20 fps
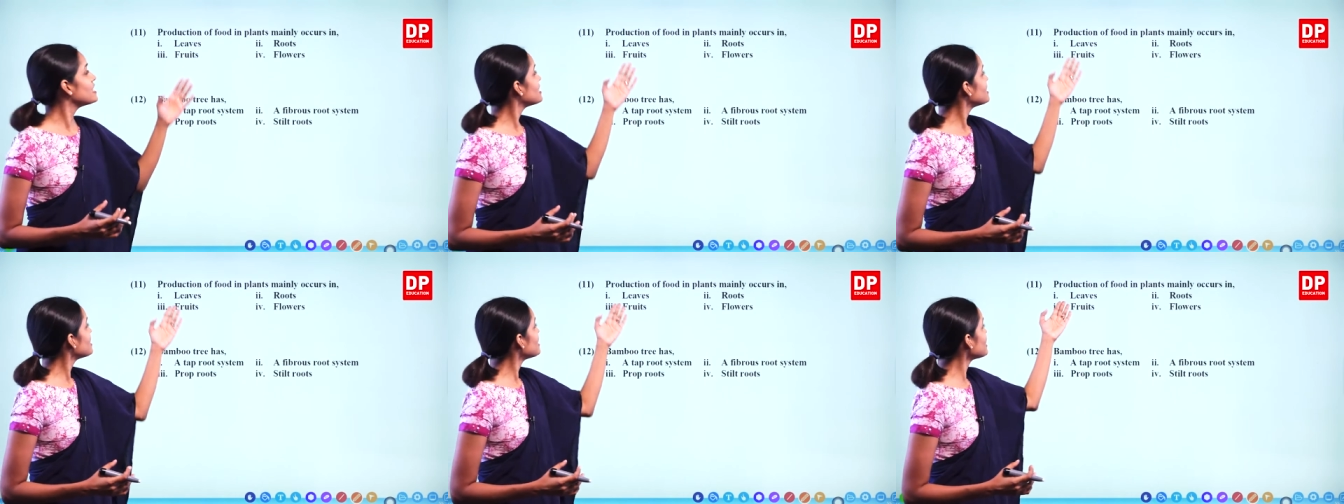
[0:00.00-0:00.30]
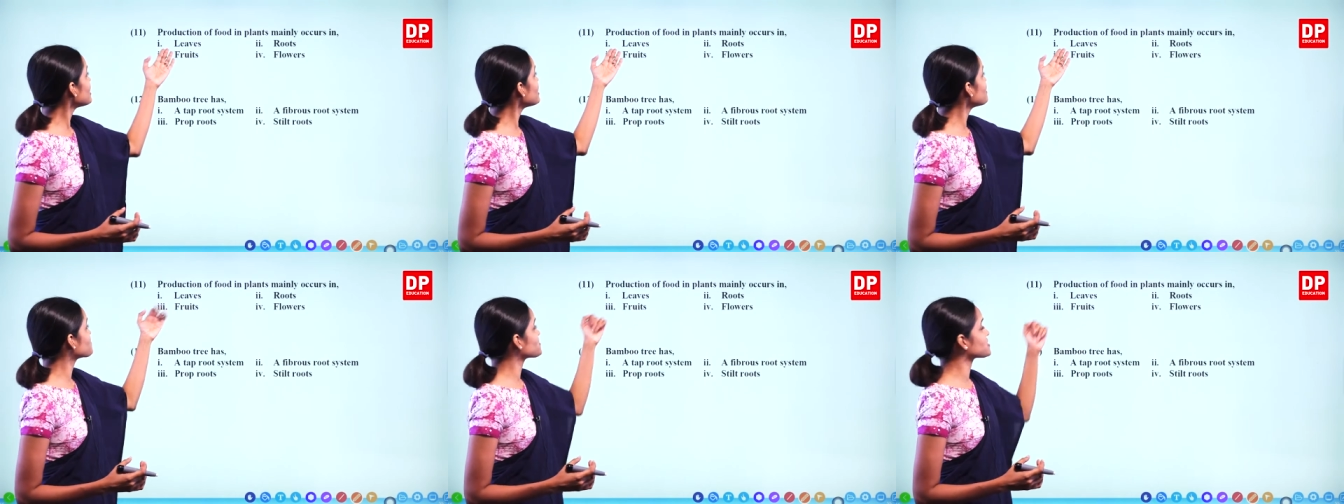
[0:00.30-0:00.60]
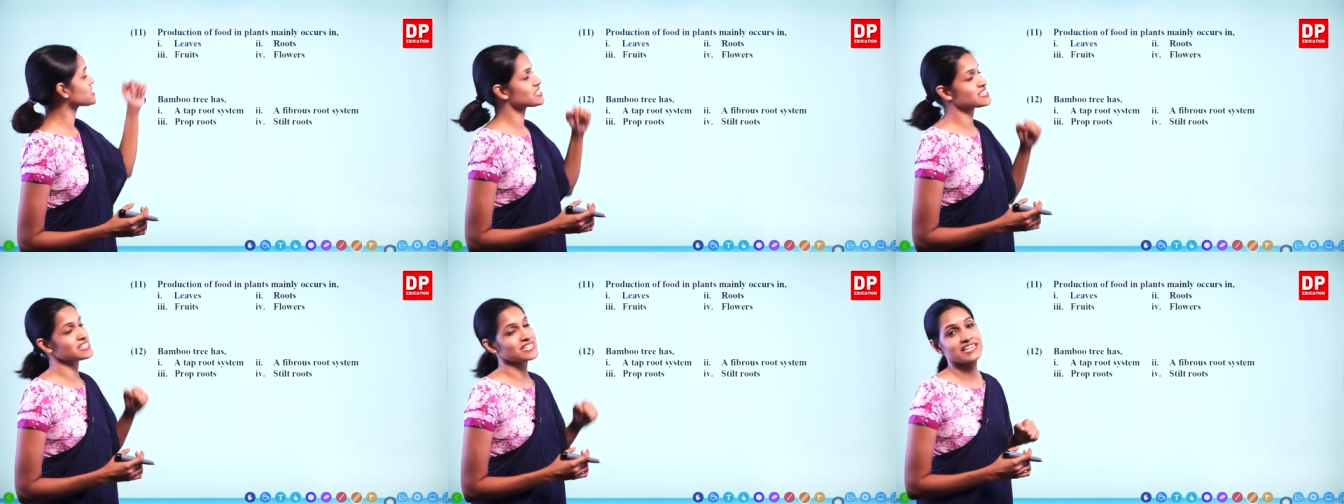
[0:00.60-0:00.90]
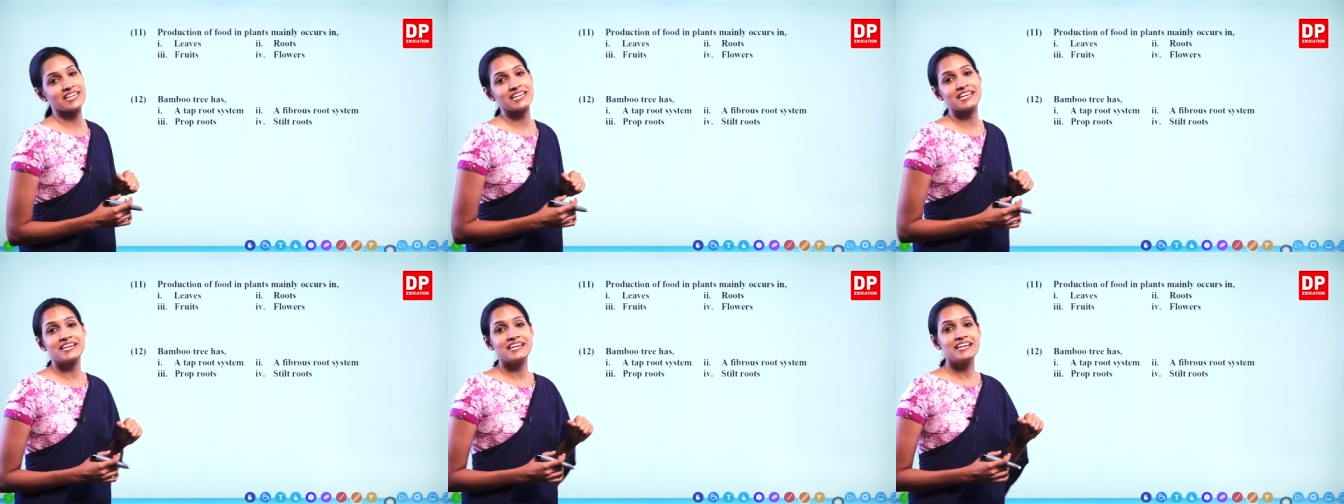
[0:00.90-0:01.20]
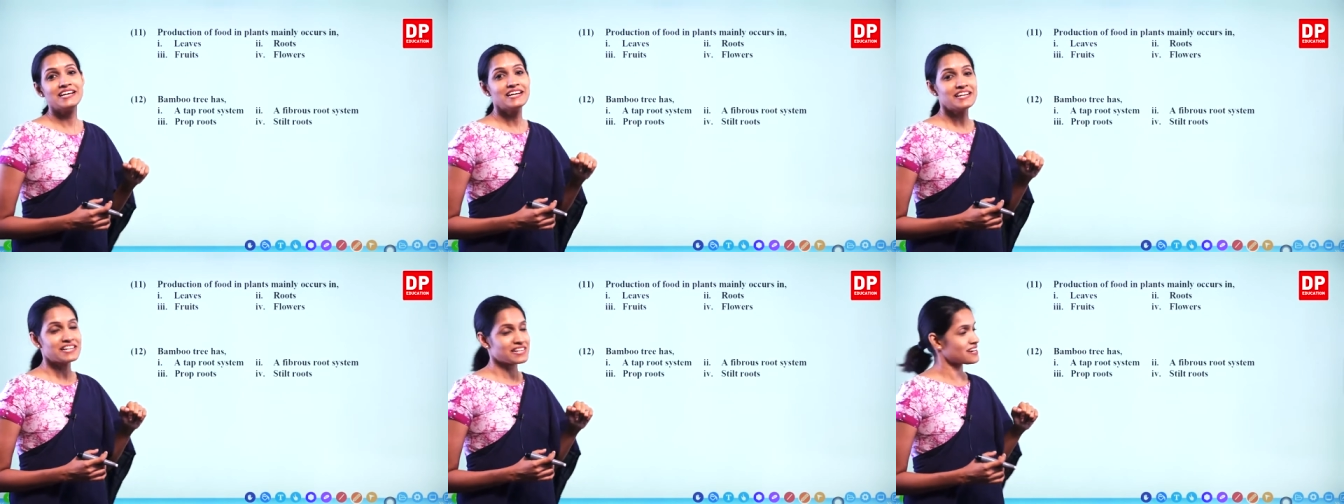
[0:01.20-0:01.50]
Leaves.
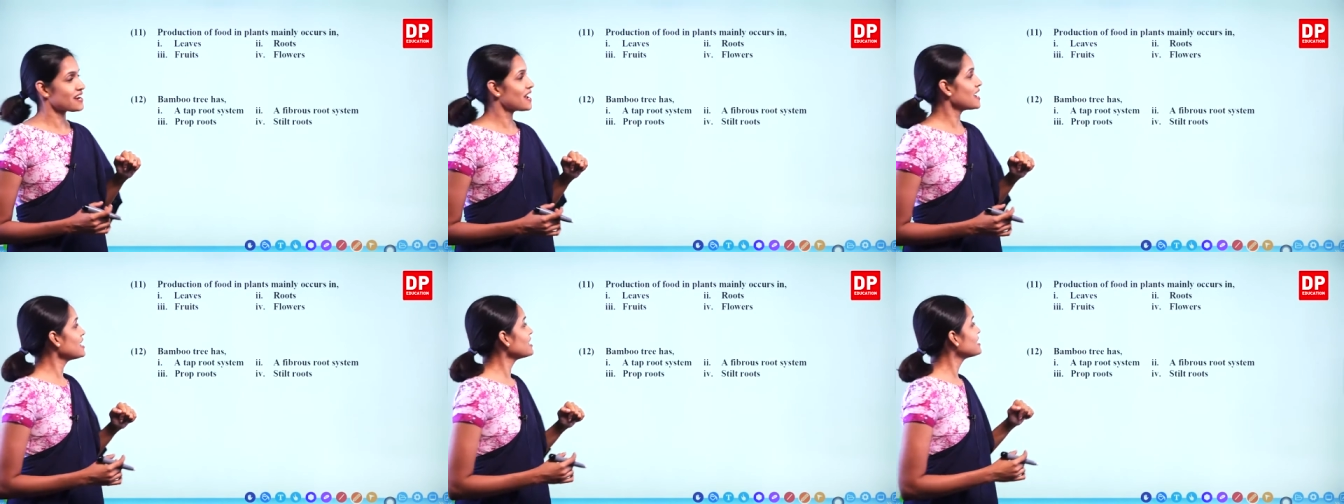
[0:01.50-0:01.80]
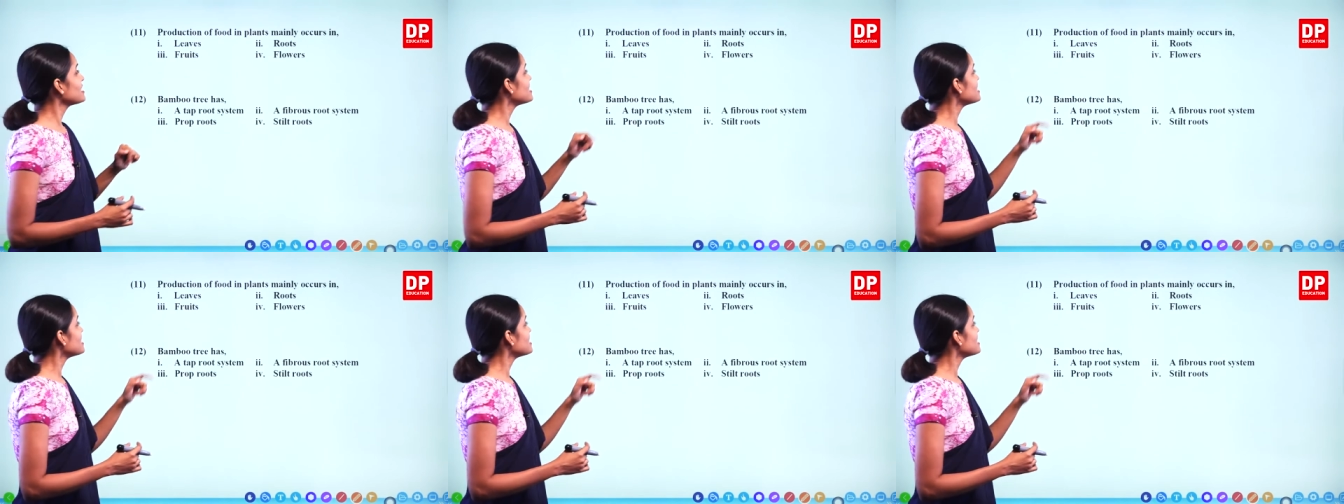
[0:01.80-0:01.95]
Right?